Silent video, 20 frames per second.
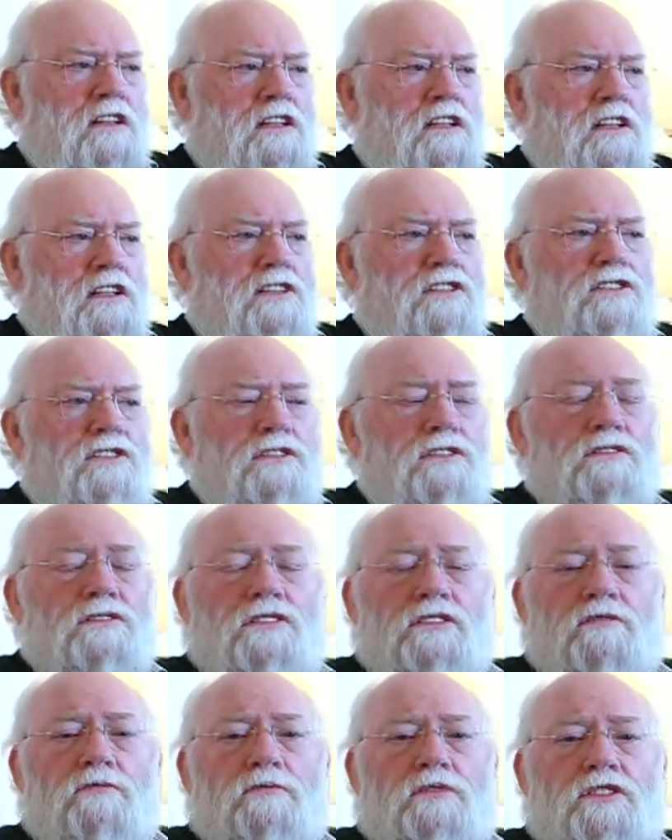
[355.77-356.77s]

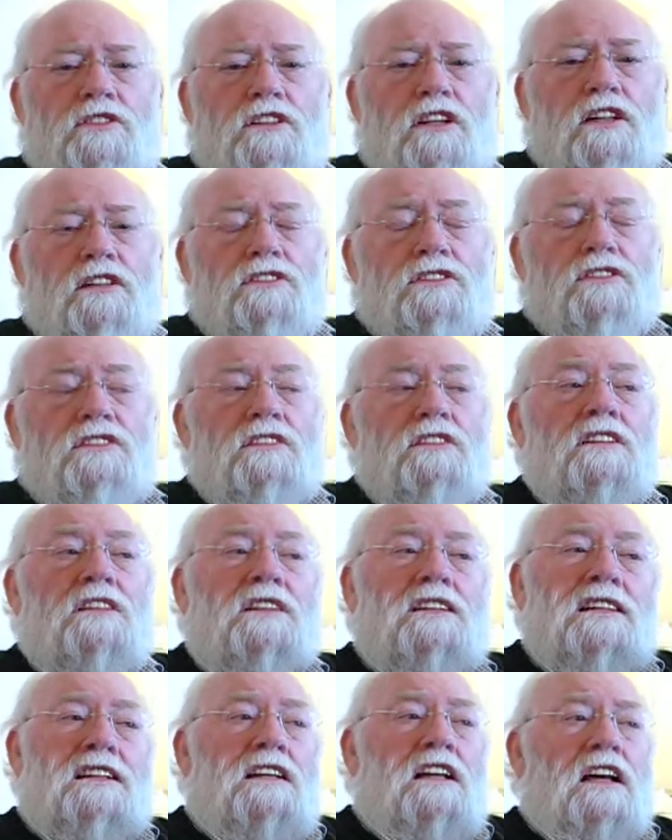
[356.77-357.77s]
issues of production,
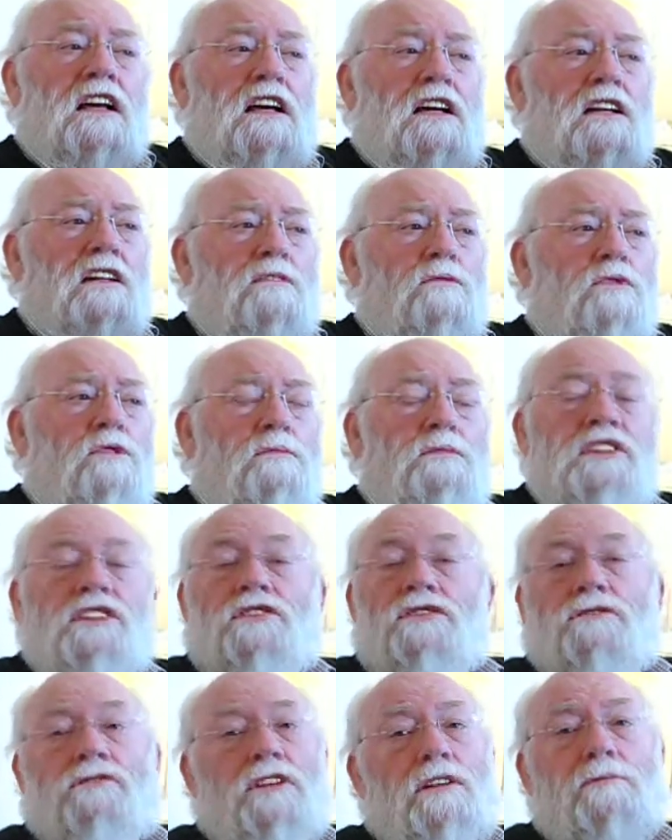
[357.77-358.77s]
we'll be
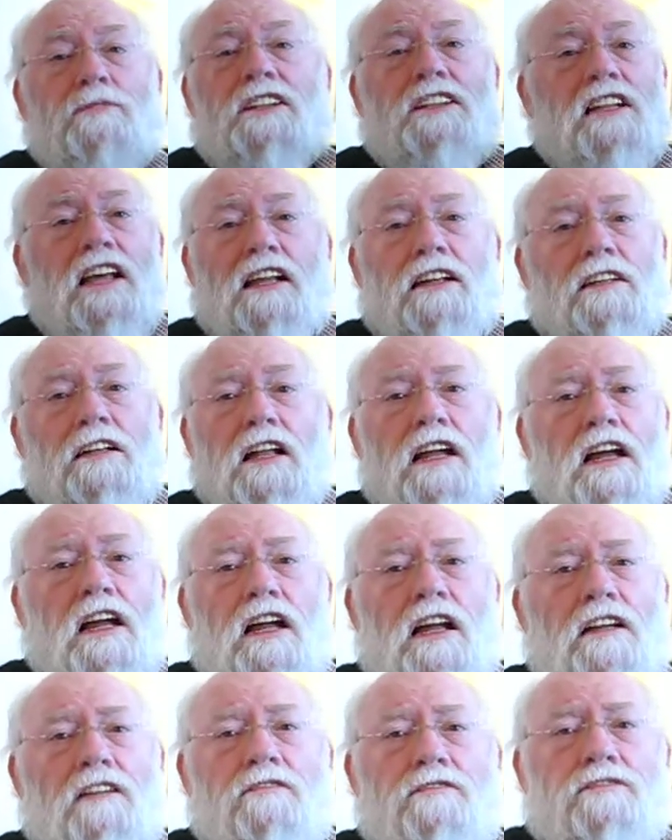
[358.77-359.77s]
streaming that
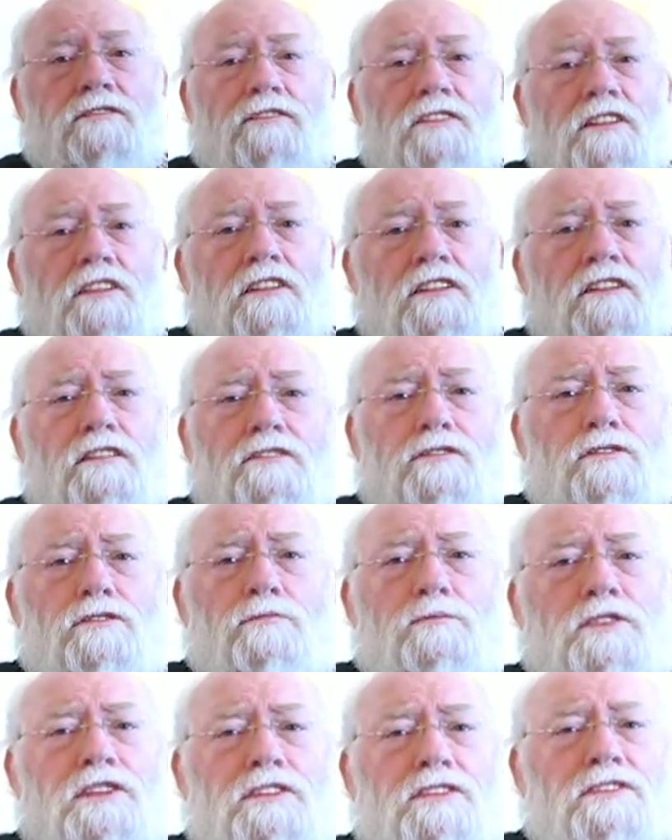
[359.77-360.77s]
live.
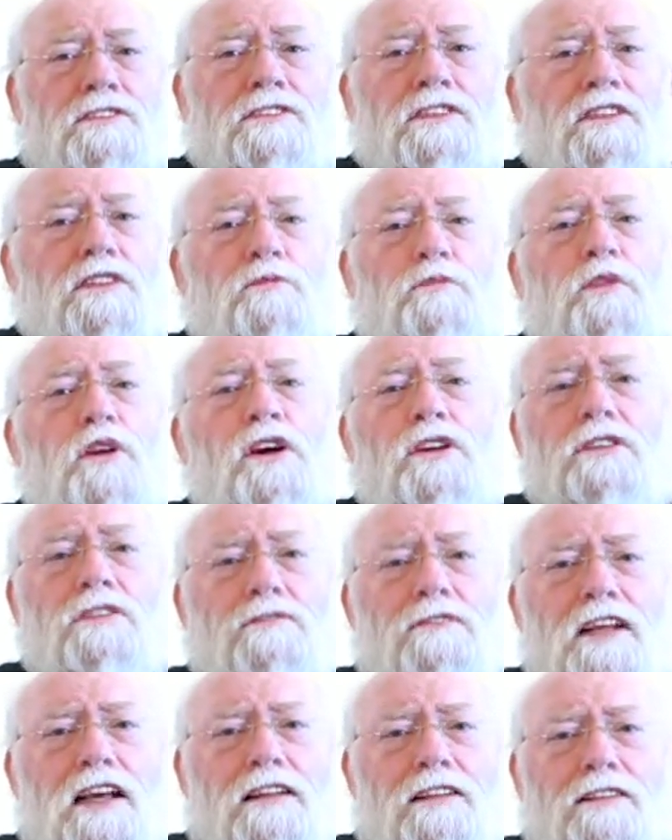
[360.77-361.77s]
You'll be seeing part
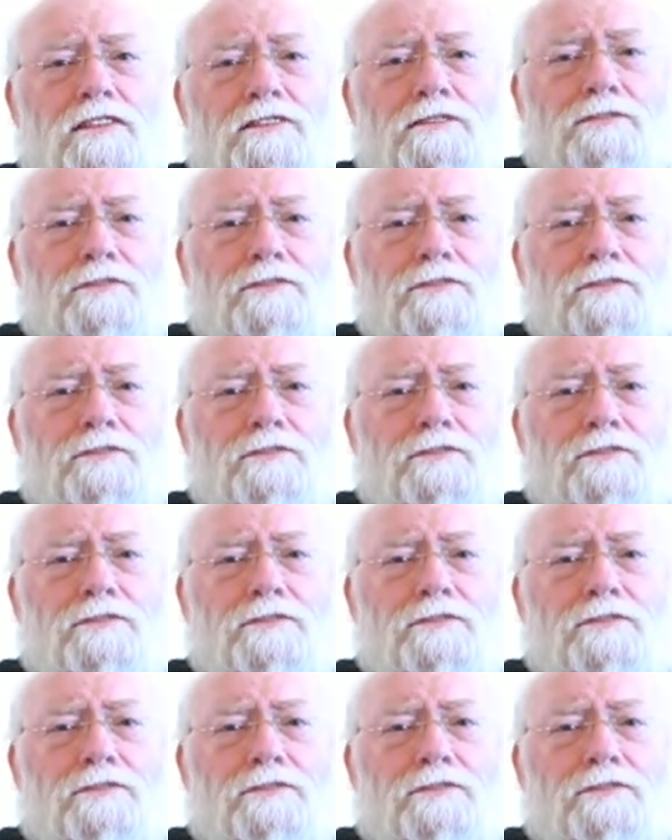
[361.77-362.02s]
of that on